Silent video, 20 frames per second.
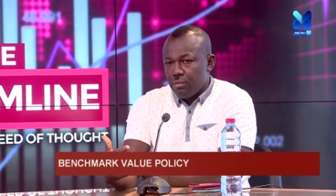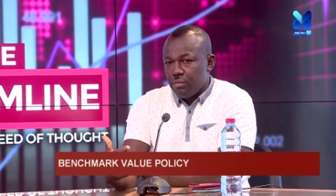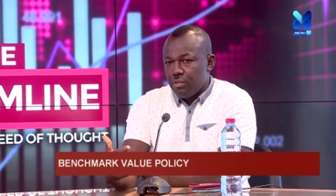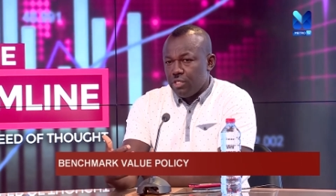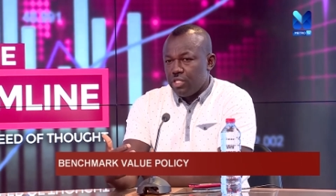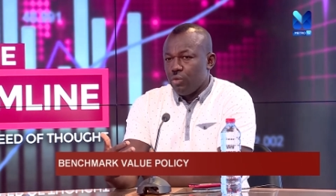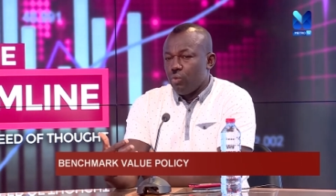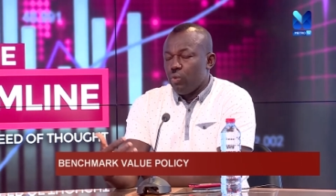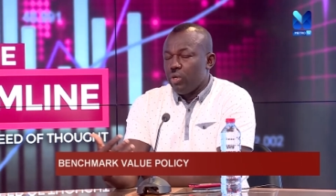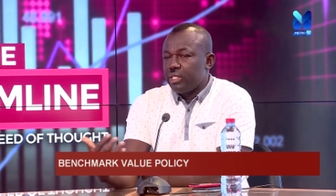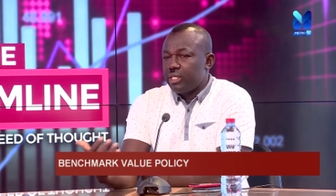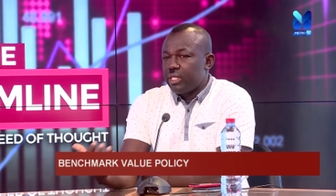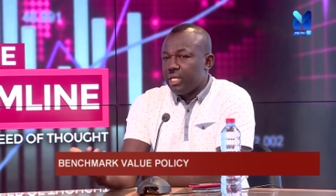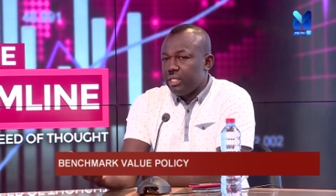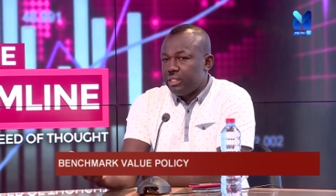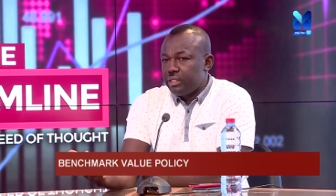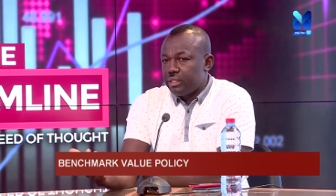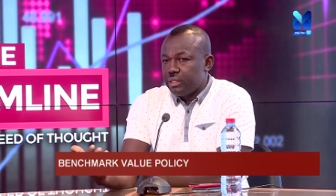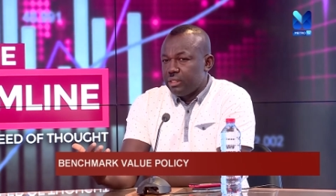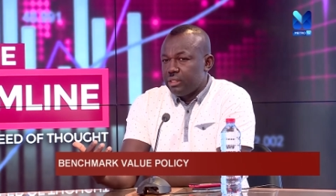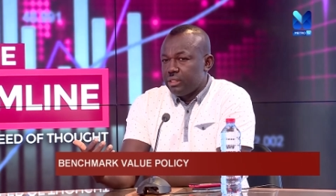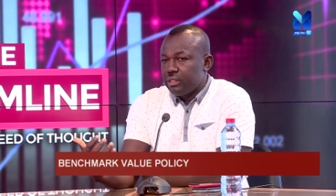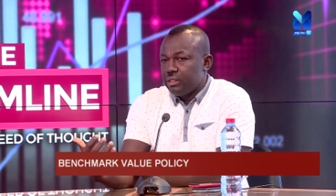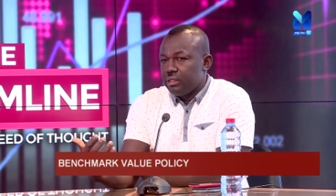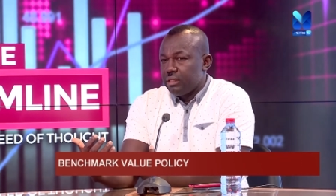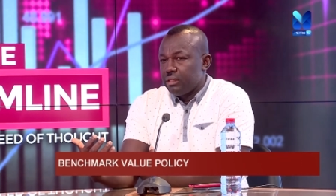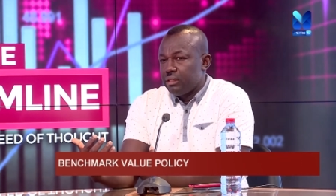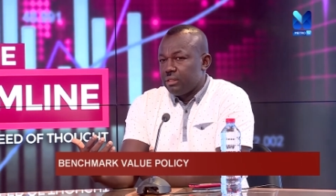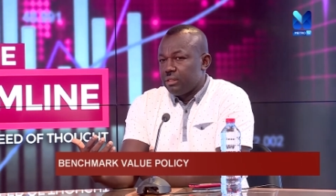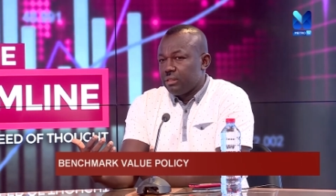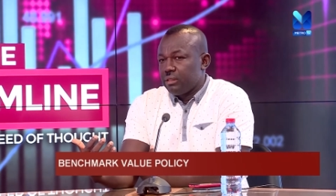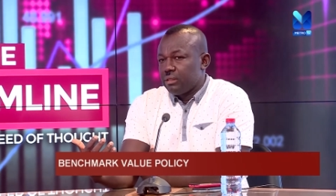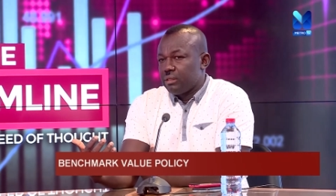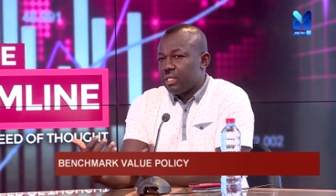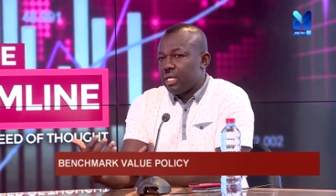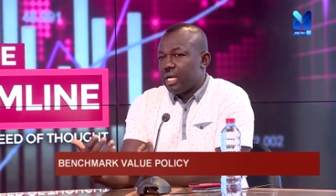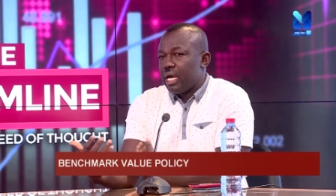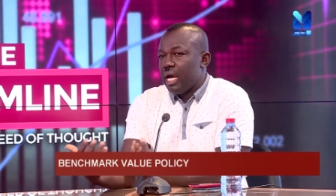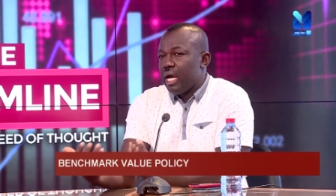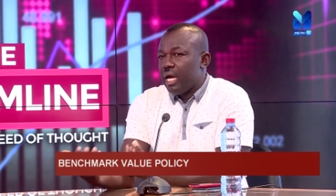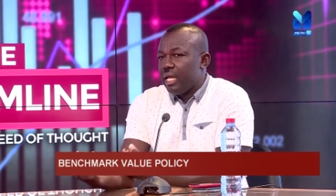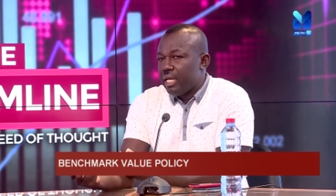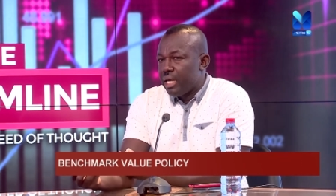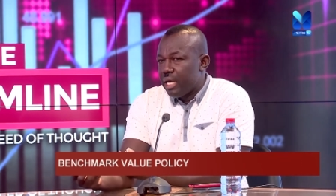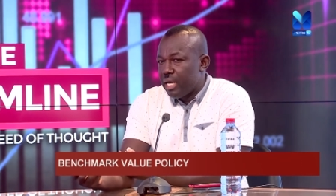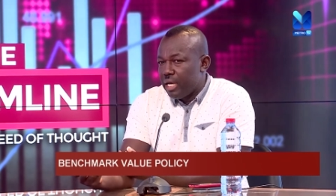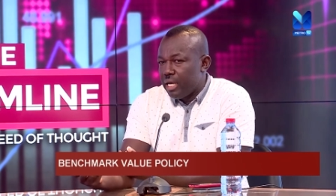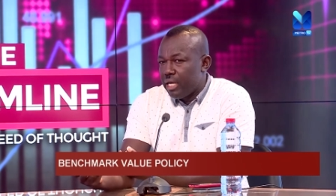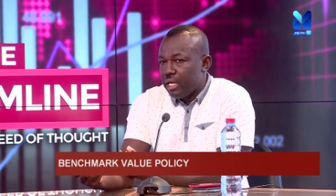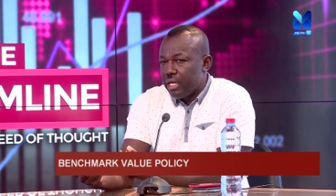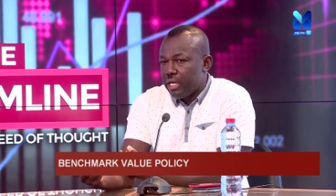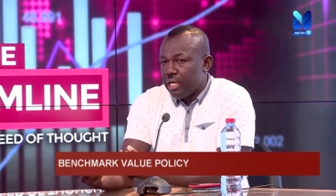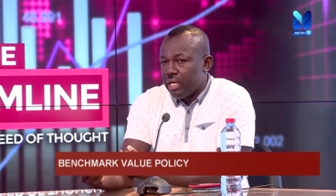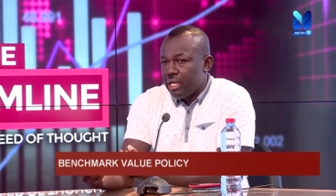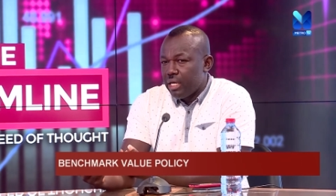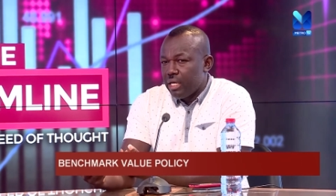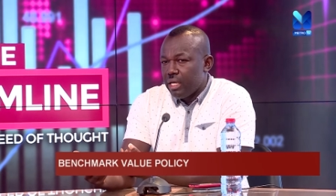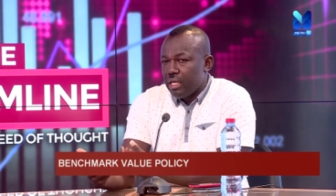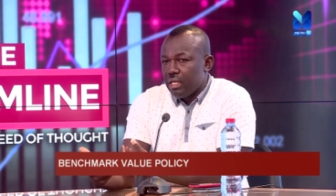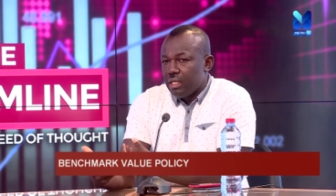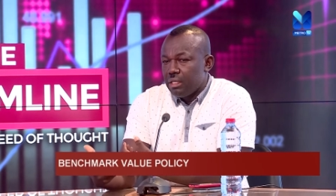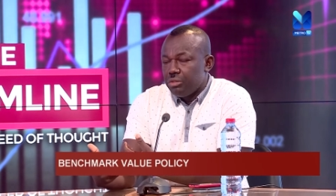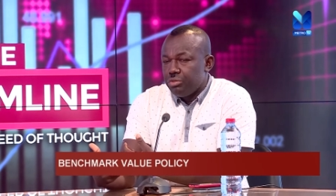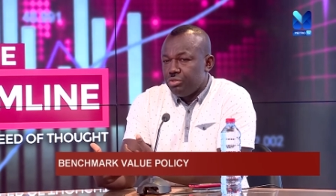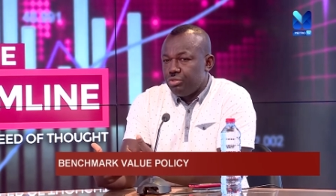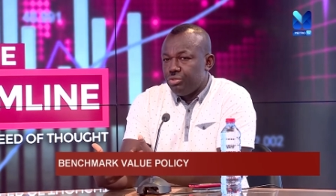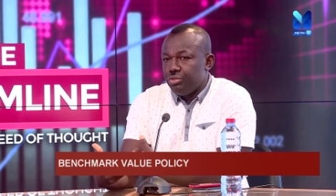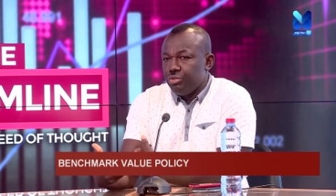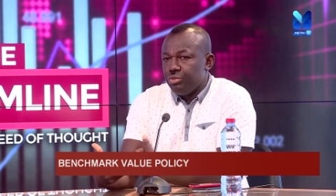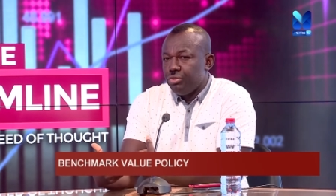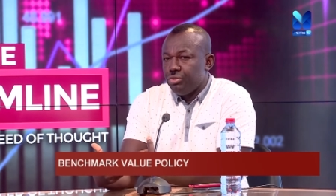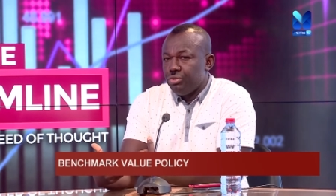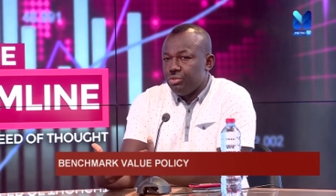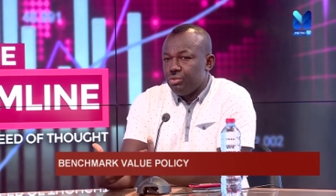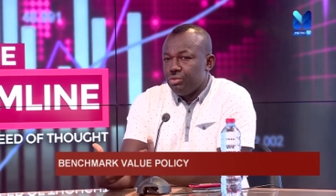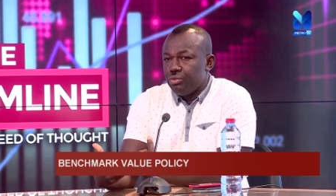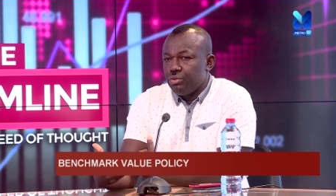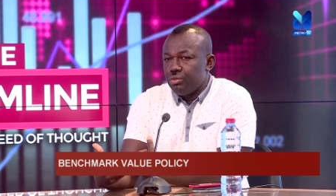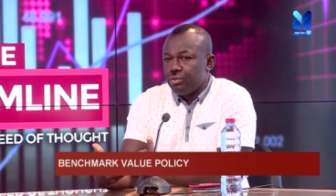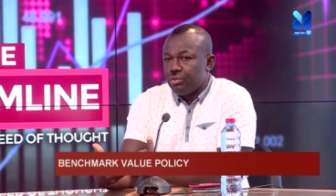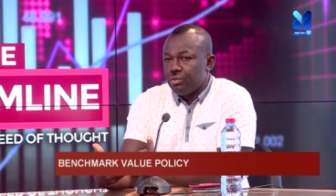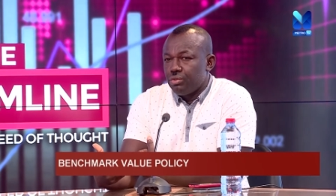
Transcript: they wanted Ghana to,